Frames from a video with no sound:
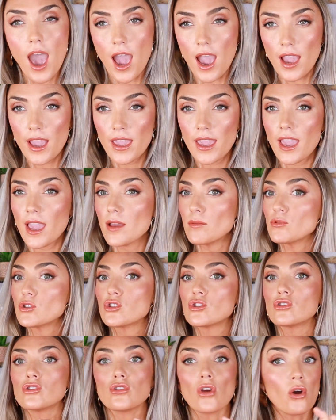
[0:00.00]
I am
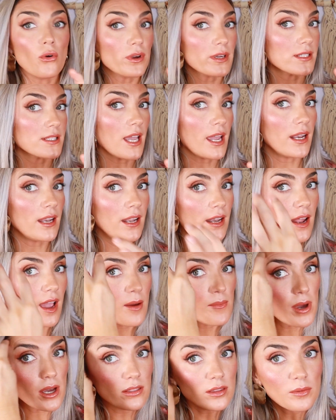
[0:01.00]
so excited
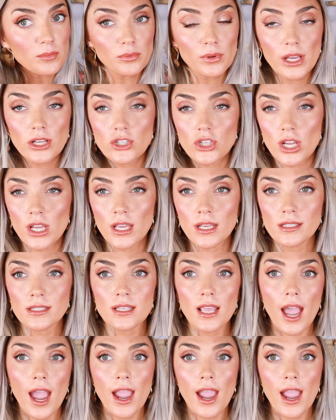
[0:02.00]
about the blushes.